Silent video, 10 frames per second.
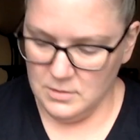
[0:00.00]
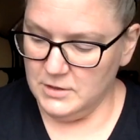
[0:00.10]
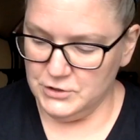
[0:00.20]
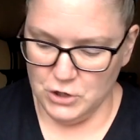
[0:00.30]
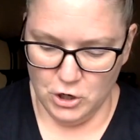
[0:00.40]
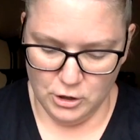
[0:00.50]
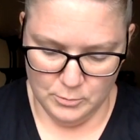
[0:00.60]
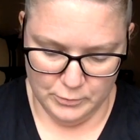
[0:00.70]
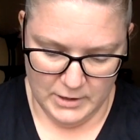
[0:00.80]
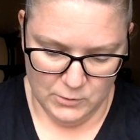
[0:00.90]
The darker
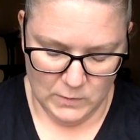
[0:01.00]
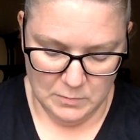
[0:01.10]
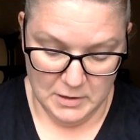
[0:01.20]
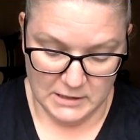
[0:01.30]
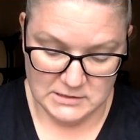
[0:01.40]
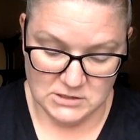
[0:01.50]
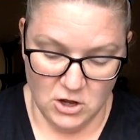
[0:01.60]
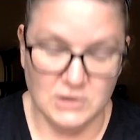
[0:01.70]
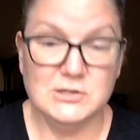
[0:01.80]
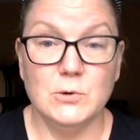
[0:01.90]
brown we picked is
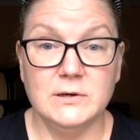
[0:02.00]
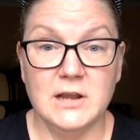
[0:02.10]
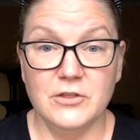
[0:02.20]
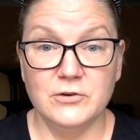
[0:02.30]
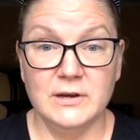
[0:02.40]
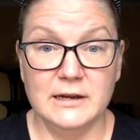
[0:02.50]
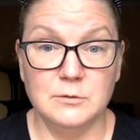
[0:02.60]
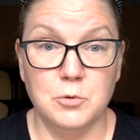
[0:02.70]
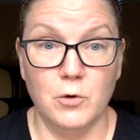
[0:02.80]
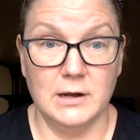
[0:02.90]
also another
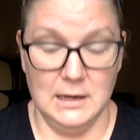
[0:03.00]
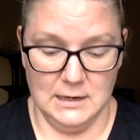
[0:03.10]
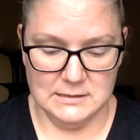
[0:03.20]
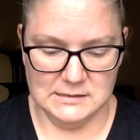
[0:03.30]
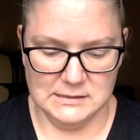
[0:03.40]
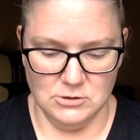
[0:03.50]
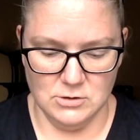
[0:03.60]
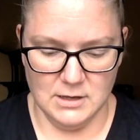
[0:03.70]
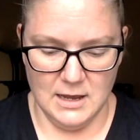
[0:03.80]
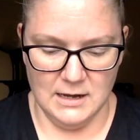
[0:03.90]
Needlepoint Inc
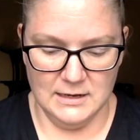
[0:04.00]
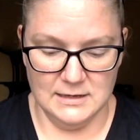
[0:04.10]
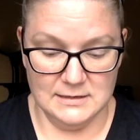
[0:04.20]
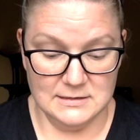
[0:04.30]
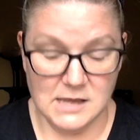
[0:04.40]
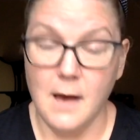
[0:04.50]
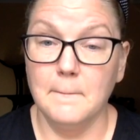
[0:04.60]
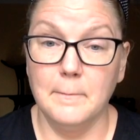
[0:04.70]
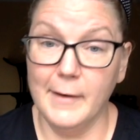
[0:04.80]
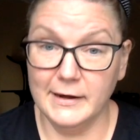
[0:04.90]
silk, and it is
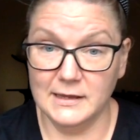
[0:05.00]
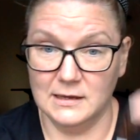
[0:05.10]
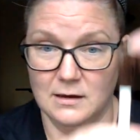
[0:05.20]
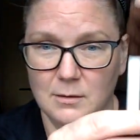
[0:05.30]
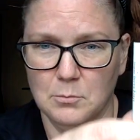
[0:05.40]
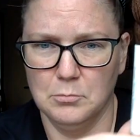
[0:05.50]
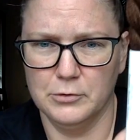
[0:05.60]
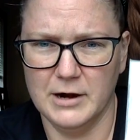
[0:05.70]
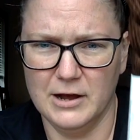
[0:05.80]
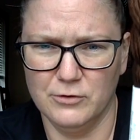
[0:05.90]
bunny
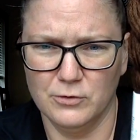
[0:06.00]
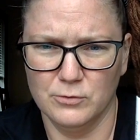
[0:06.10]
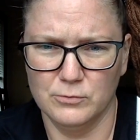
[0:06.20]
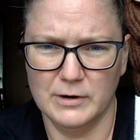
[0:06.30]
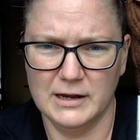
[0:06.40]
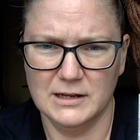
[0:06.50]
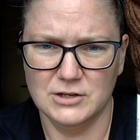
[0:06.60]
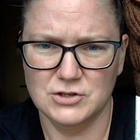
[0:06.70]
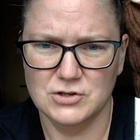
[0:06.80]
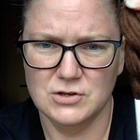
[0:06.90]
brown
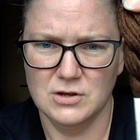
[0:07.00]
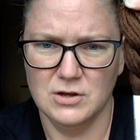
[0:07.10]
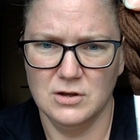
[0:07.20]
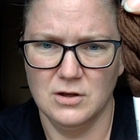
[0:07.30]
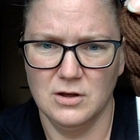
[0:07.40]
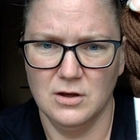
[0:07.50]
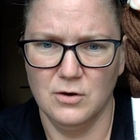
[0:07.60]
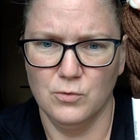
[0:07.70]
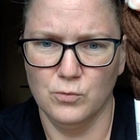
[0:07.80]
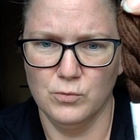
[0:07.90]
range.
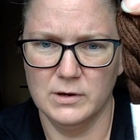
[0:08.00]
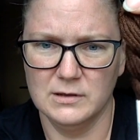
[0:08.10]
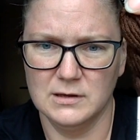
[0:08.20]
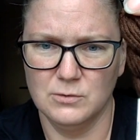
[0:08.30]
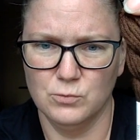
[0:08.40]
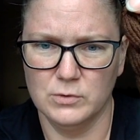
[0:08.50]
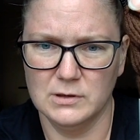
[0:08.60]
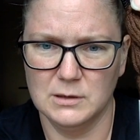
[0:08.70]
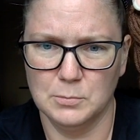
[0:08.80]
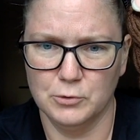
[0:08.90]
Really,
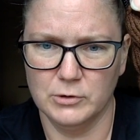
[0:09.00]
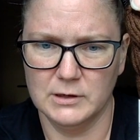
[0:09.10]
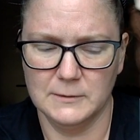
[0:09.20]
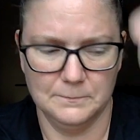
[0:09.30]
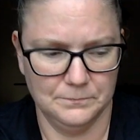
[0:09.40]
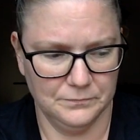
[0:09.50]
really pretty.